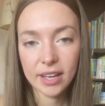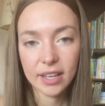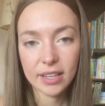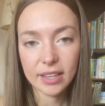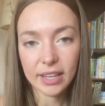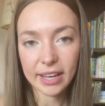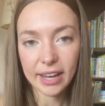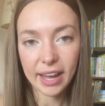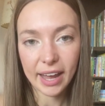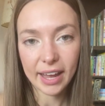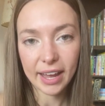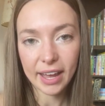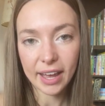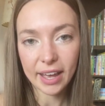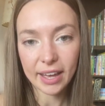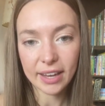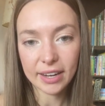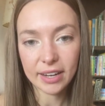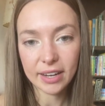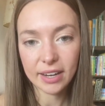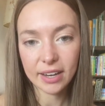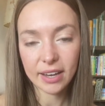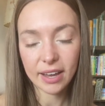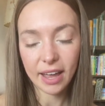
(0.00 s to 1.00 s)
Like
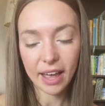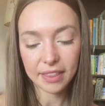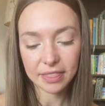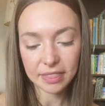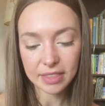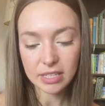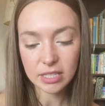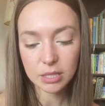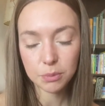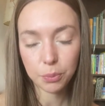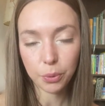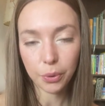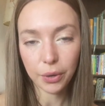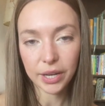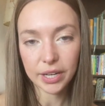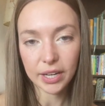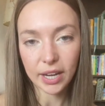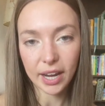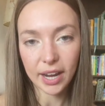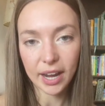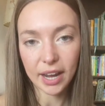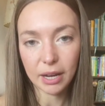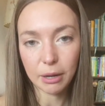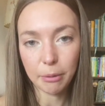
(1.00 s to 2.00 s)
at this point, I had